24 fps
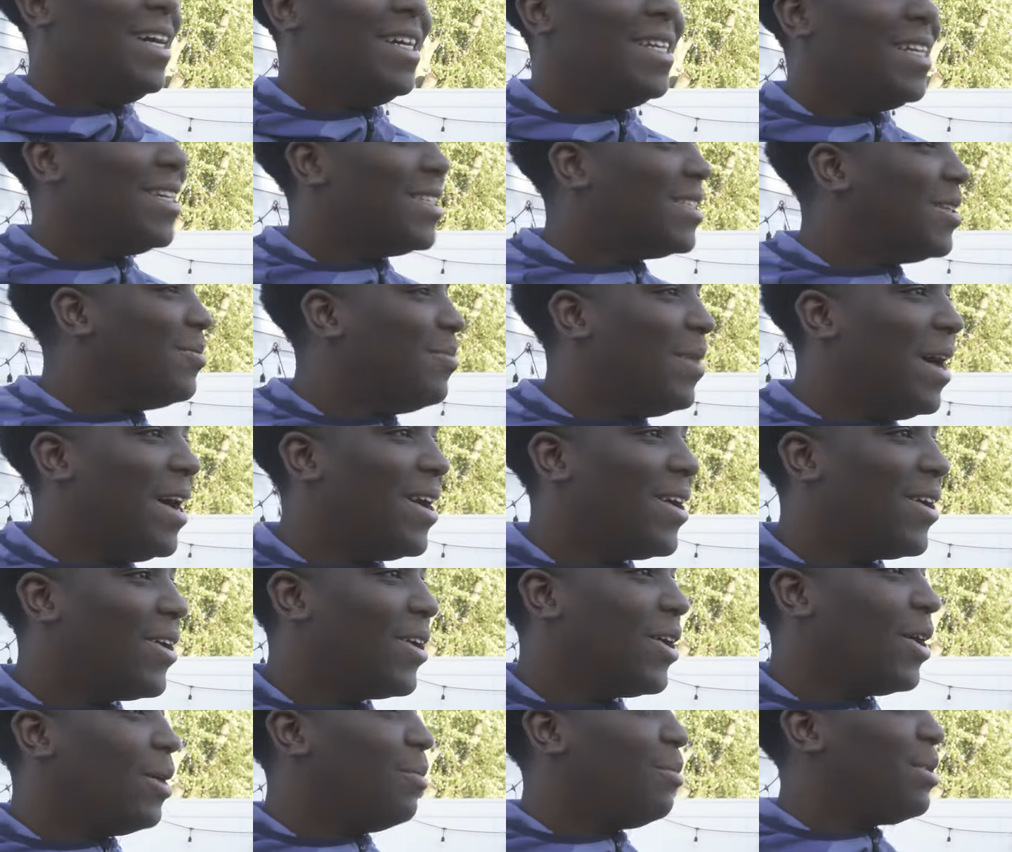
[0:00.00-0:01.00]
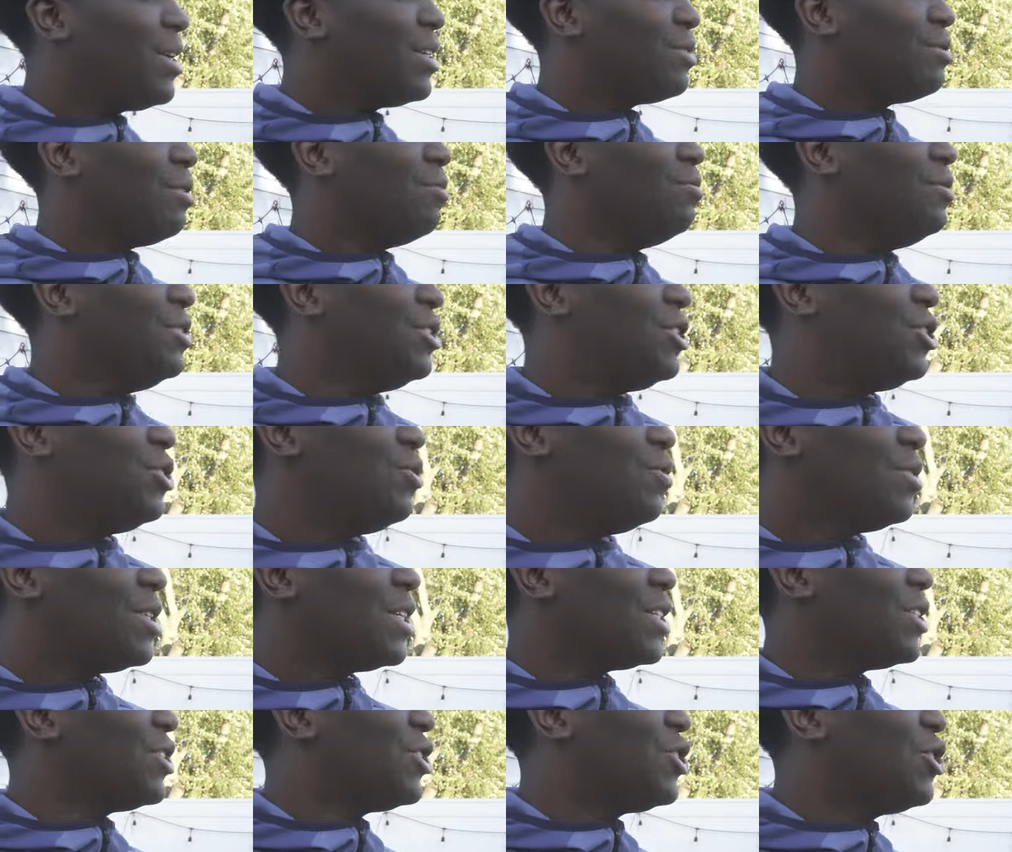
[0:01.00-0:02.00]
It doesn't matter, because when we shoot,
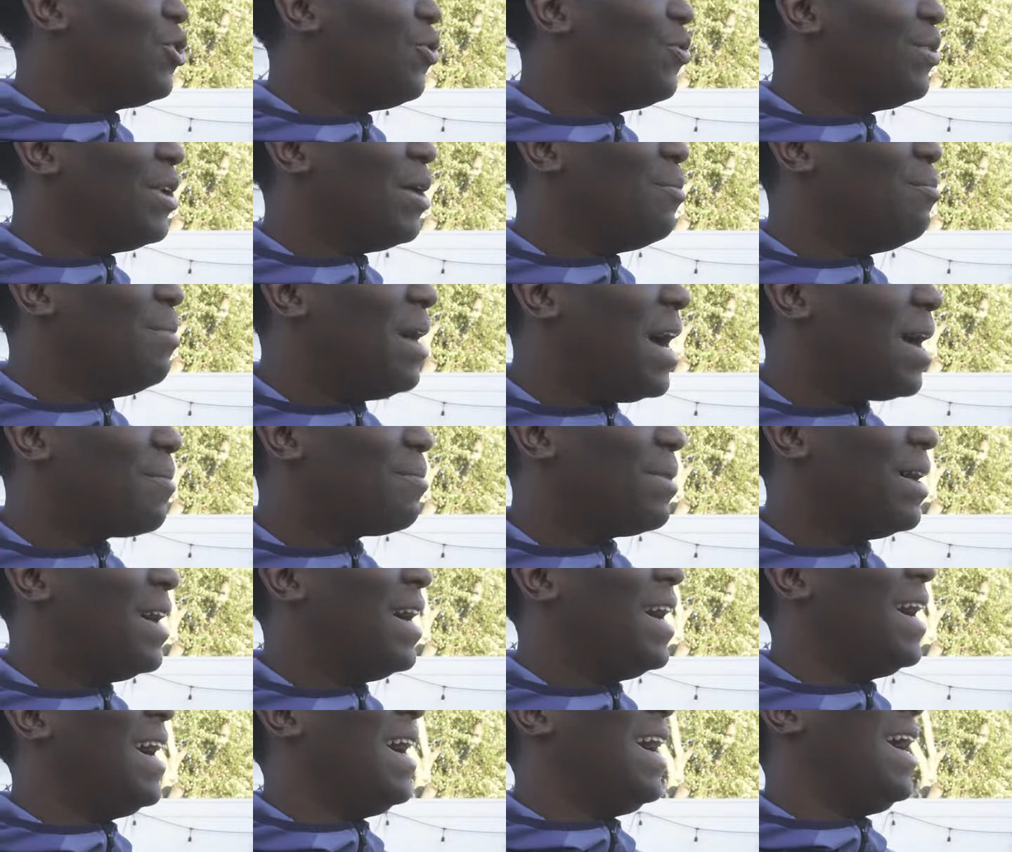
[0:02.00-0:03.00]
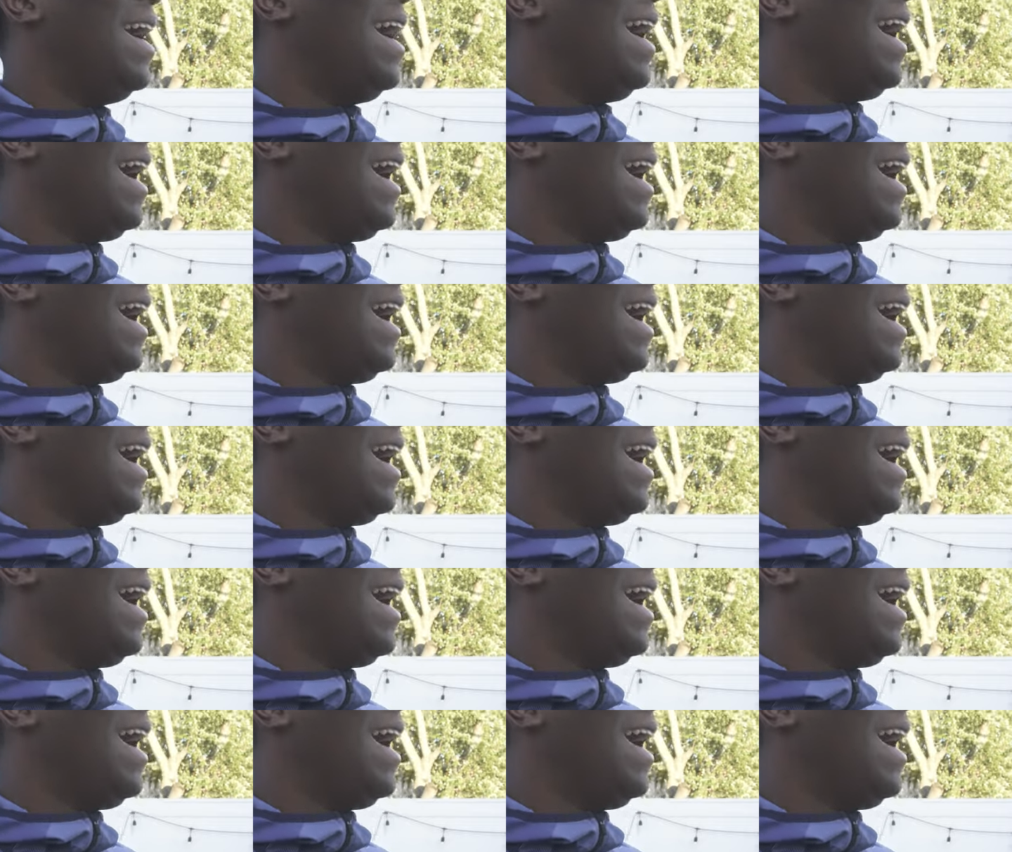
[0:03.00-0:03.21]
it doesn't show in the maps. Ha